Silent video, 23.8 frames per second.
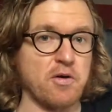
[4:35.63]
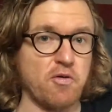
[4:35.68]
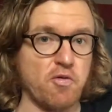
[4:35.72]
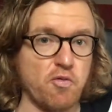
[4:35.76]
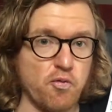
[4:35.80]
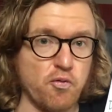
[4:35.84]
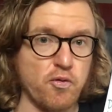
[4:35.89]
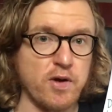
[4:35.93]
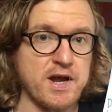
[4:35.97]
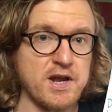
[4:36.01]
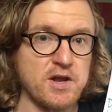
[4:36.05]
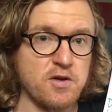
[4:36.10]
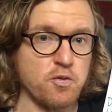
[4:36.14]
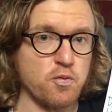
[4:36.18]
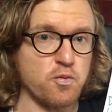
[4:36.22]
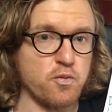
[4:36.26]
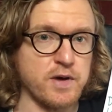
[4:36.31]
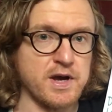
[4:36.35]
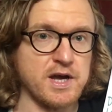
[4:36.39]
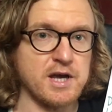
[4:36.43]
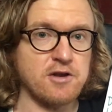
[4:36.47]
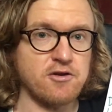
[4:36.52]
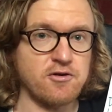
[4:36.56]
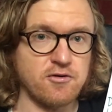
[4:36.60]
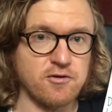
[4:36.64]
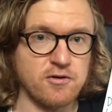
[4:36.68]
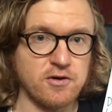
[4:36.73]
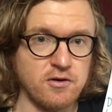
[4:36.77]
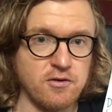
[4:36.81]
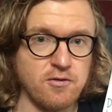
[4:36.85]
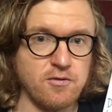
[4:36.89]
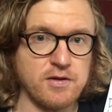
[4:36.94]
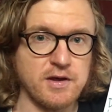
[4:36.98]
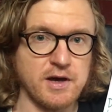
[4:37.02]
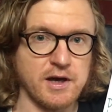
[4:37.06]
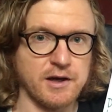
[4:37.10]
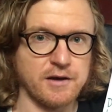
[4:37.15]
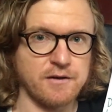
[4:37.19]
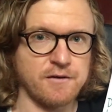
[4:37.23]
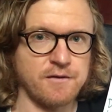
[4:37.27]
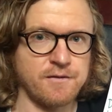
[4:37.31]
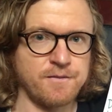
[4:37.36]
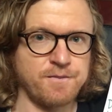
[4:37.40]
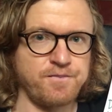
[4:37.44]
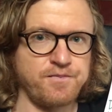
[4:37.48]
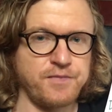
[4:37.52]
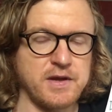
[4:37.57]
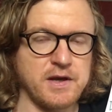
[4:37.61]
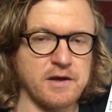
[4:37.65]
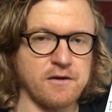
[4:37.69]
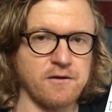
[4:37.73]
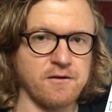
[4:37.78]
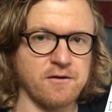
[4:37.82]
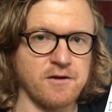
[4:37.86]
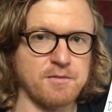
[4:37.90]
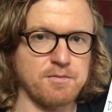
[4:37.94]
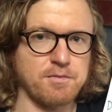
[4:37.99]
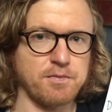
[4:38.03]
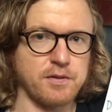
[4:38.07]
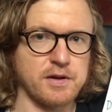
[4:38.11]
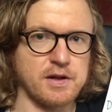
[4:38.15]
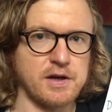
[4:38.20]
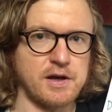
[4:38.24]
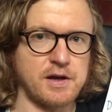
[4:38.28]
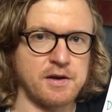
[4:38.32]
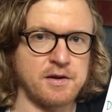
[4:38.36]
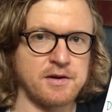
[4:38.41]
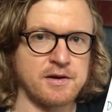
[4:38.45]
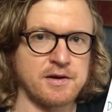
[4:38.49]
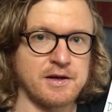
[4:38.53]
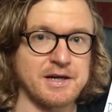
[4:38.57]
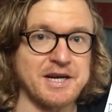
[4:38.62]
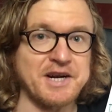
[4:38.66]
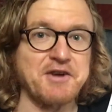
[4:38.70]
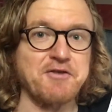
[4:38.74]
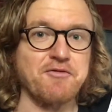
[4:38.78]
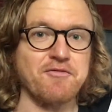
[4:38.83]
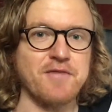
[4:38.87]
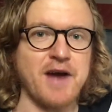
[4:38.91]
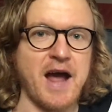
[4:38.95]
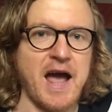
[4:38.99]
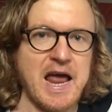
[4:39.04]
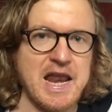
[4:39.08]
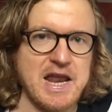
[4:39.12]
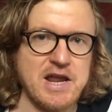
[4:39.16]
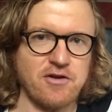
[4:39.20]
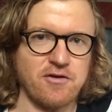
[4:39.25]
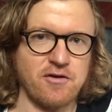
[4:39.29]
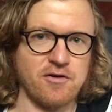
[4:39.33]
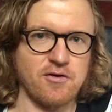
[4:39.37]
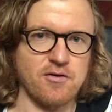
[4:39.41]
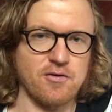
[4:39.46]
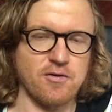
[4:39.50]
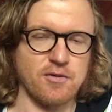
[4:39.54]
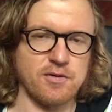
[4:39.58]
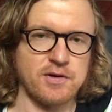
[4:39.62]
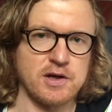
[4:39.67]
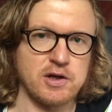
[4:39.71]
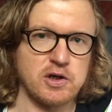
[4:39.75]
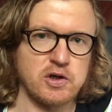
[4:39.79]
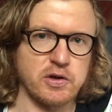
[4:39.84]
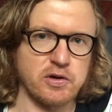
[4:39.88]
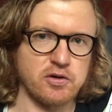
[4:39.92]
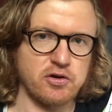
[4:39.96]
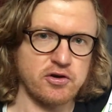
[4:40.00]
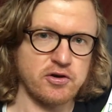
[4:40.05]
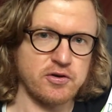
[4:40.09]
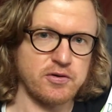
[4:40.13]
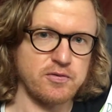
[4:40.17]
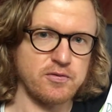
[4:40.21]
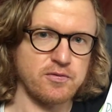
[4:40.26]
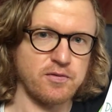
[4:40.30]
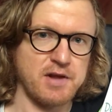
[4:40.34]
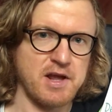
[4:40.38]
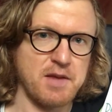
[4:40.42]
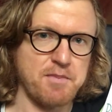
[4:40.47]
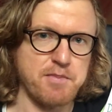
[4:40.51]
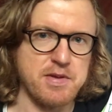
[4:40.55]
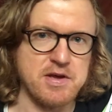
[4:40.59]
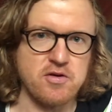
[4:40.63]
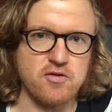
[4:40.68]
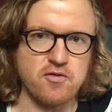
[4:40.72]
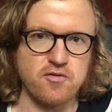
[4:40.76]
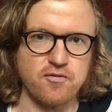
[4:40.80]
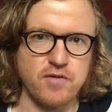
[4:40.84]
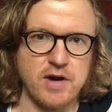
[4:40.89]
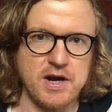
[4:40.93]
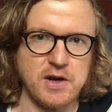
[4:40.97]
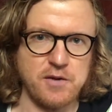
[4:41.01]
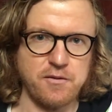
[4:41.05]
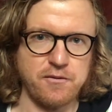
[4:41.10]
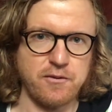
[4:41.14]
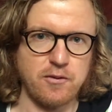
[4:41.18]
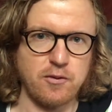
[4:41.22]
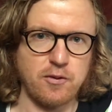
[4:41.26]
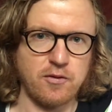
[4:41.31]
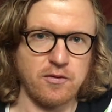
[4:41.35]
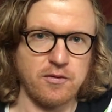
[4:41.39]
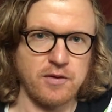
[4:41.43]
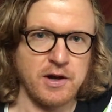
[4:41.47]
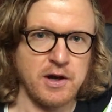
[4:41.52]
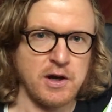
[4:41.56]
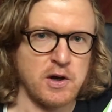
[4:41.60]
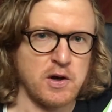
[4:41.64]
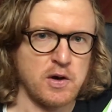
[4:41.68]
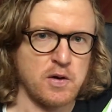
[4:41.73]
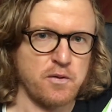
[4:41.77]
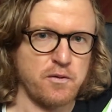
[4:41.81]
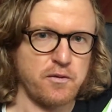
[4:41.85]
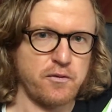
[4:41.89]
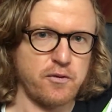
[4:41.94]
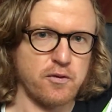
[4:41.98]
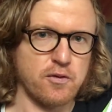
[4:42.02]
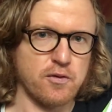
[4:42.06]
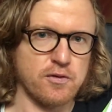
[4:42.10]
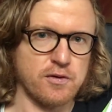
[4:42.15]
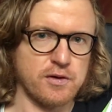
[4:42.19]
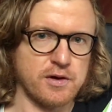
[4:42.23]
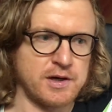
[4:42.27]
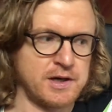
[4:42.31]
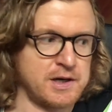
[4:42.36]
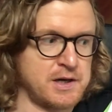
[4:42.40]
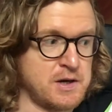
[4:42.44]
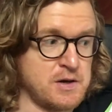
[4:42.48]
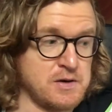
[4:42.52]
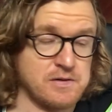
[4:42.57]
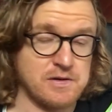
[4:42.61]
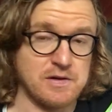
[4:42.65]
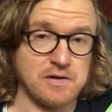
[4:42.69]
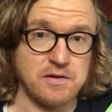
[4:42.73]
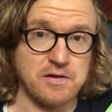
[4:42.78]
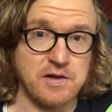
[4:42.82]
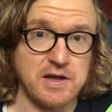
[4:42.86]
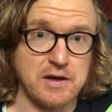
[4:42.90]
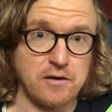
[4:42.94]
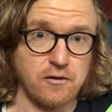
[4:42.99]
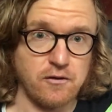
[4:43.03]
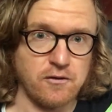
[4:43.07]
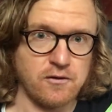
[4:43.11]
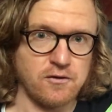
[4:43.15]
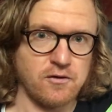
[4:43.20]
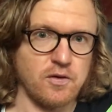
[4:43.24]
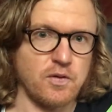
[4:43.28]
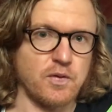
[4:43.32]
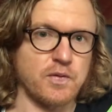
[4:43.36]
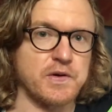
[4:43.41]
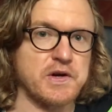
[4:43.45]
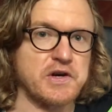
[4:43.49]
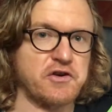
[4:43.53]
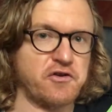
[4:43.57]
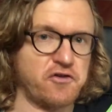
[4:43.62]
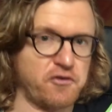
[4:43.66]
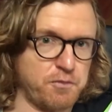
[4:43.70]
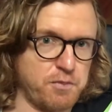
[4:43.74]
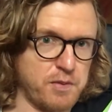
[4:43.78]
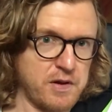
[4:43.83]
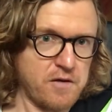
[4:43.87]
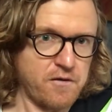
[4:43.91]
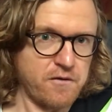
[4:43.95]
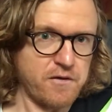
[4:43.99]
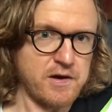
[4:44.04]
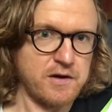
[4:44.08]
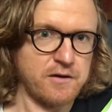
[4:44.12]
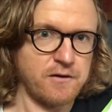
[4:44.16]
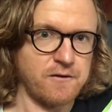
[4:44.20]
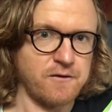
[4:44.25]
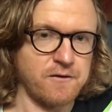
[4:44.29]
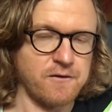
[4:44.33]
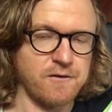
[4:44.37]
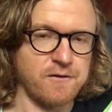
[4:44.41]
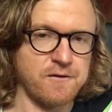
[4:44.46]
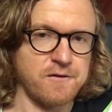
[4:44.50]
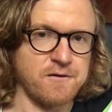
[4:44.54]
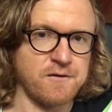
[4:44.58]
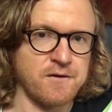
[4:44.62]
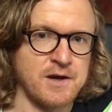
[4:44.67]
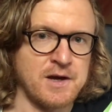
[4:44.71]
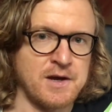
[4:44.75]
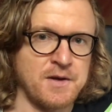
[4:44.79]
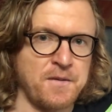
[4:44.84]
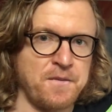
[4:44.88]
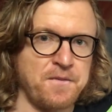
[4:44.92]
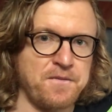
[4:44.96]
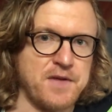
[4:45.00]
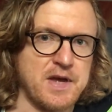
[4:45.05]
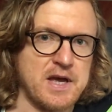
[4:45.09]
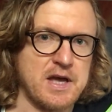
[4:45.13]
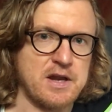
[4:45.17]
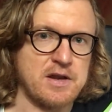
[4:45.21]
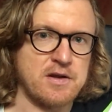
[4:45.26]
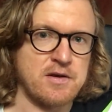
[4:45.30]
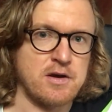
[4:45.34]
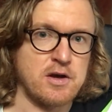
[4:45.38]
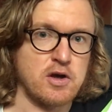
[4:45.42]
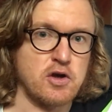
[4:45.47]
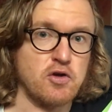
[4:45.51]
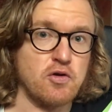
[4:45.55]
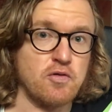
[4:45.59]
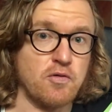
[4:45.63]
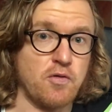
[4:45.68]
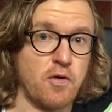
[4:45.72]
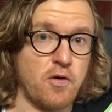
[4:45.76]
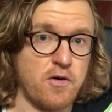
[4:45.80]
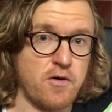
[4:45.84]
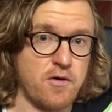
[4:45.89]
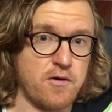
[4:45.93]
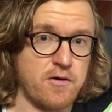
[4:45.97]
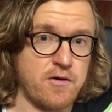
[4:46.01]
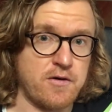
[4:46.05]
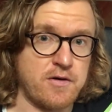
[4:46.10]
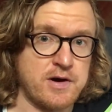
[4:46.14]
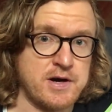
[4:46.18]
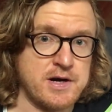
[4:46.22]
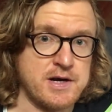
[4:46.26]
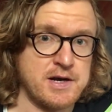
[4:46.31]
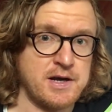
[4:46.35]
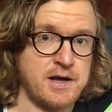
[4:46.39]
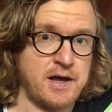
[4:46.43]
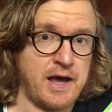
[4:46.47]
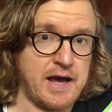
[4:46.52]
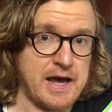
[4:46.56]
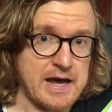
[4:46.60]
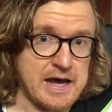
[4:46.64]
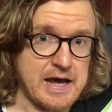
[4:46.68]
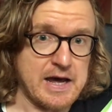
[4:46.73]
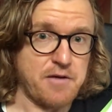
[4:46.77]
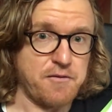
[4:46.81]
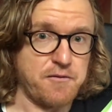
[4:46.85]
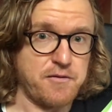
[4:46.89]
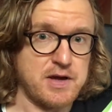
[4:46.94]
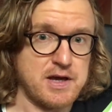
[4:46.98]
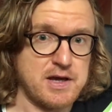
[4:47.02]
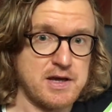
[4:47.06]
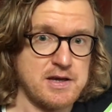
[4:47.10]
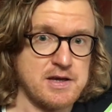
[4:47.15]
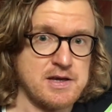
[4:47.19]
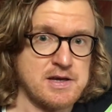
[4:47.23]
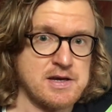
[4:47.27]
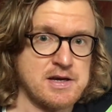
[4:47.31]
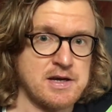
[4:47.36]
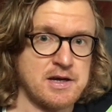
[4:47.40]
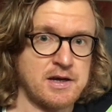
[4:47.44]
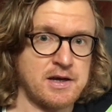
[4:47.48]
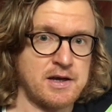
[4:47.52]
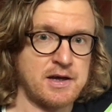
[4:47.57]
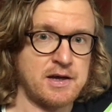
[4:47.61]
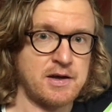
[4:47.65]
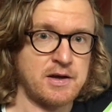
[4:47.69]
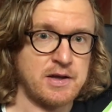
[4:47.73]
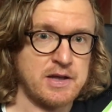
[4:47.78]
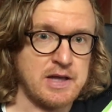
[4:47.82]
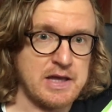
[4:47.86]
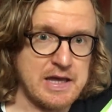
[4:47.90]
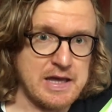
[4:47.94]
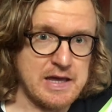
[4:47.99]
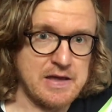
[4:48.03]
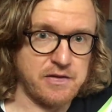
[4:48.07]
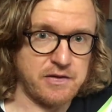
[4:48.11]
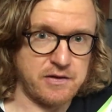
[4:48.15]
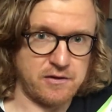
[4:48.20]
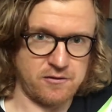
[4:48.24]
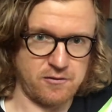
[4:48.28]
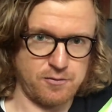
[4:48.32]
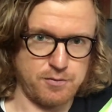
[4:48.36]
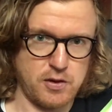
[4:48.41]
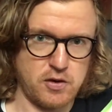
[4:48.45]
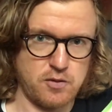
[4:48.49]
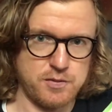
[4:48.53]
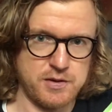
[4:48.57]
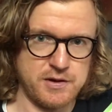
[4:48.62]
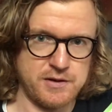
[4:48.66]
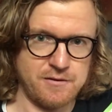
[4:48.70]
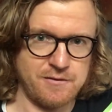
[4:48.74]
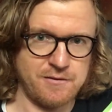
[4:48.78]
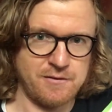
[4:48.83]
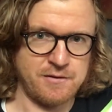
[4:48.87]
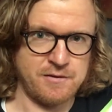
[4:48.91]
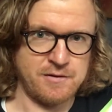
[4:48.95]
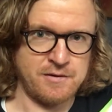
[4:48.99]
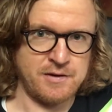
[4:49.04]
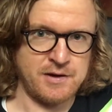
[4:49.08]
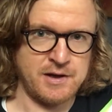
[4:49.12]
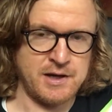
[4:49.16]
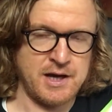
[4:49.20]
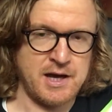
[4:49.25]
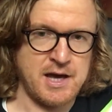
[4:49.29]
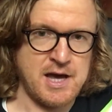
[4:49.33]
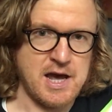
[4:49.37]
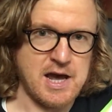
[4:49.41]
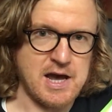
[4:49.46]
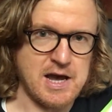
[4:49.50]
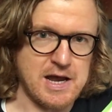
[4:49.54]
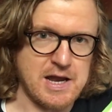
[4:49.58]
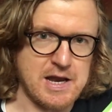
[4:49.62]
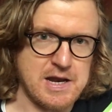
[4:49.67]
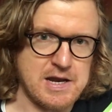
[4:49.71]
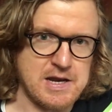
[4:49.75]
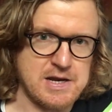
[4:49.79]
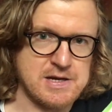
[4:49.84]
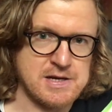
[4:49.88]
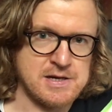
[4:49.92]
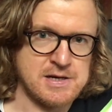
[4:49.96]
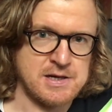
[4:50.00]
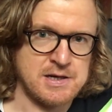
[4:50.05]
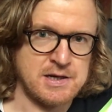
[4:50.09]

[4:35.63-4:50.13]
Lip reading: great way to do that is simply gratitude, to truly be grateful for things or experiences that you are having in this moment. And